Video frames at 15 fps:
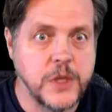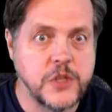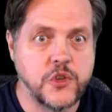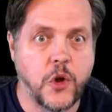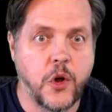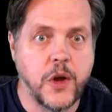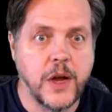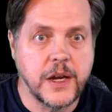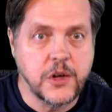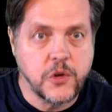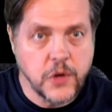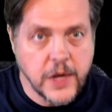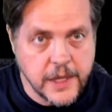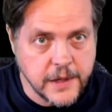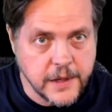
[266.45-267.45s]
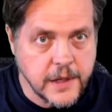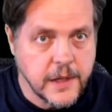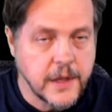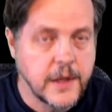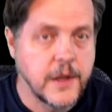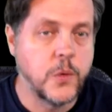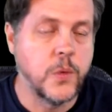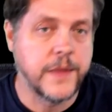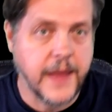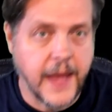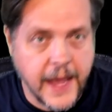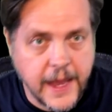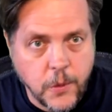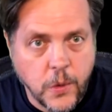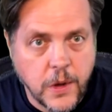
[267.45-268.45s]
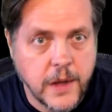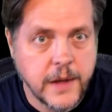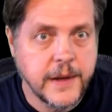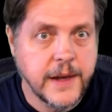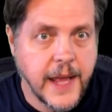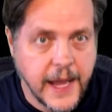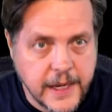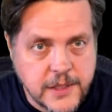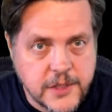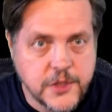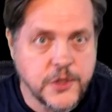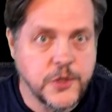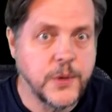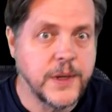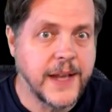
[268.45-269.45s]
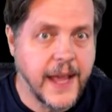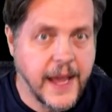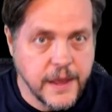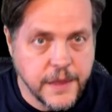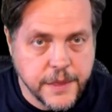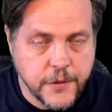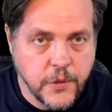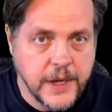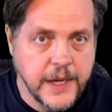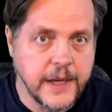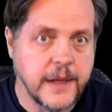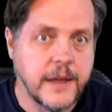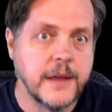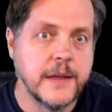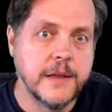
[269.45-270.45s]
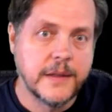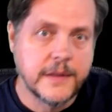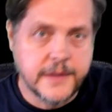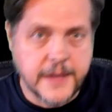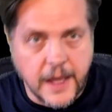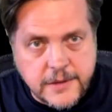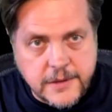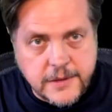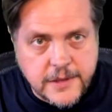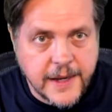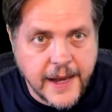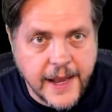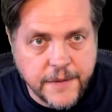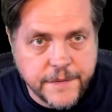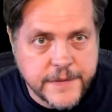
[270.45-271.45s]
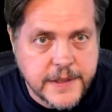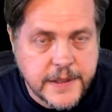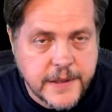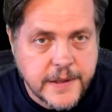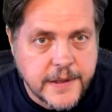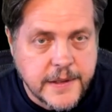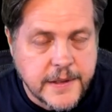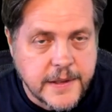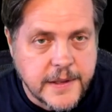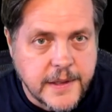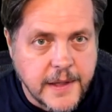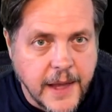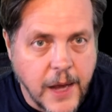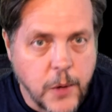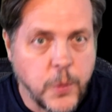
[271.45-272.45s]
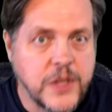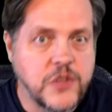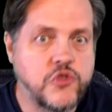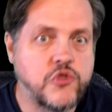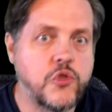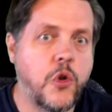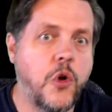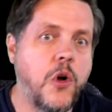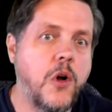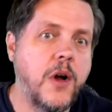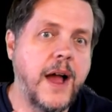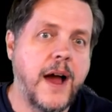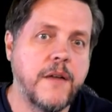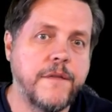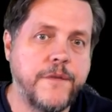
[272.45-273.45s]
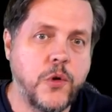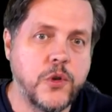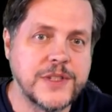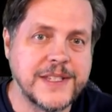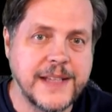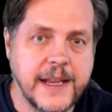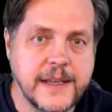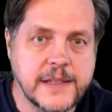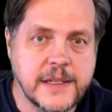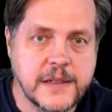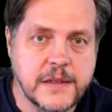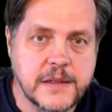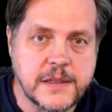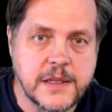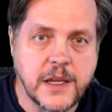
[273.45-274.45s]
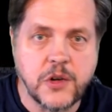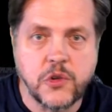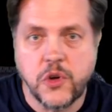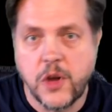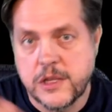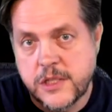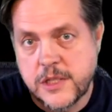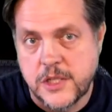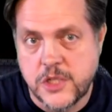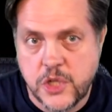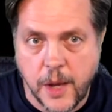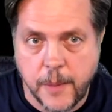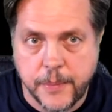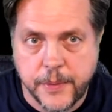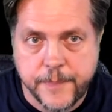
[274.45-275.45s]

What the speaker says: We draw a grid with A1, A2, and A3 down to the left, and we draw our 4 sentinels across the top.